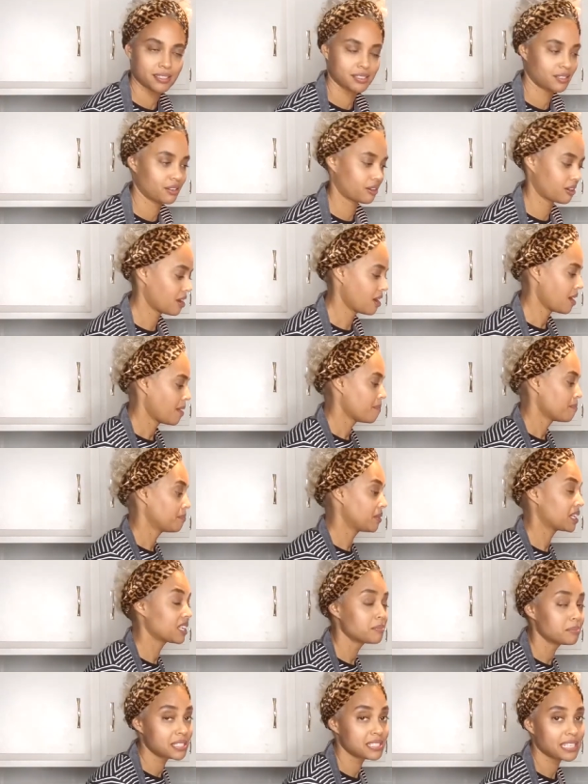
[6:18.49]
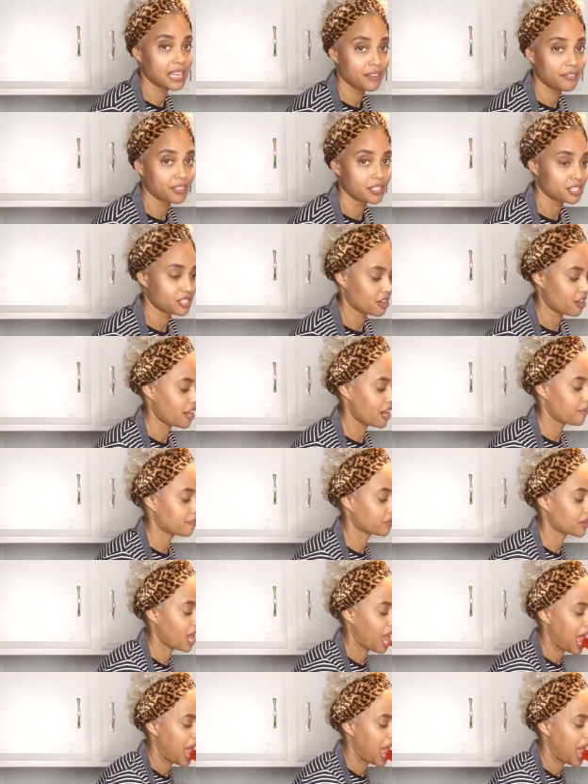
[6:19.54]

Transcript: So better be safe than sorry.